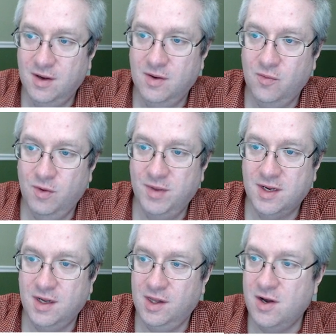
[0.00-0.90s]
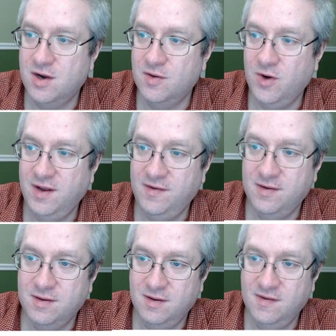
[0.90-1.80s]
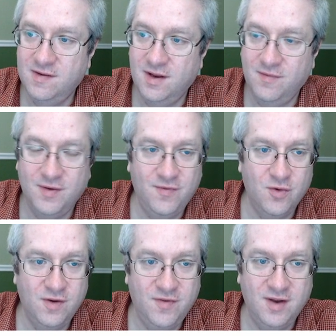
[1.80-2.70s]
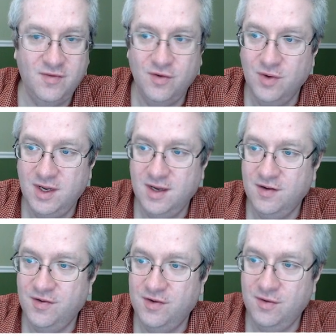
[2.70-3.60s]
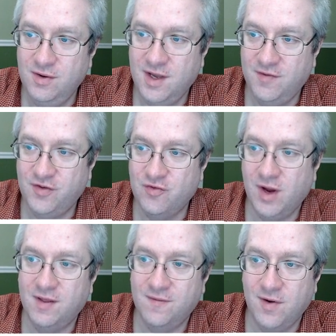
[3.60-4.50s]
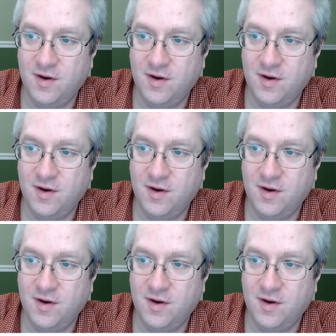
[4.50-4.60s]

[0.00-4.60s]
will be cut long ways instead of at a 45-degree angle. So it'll have strength front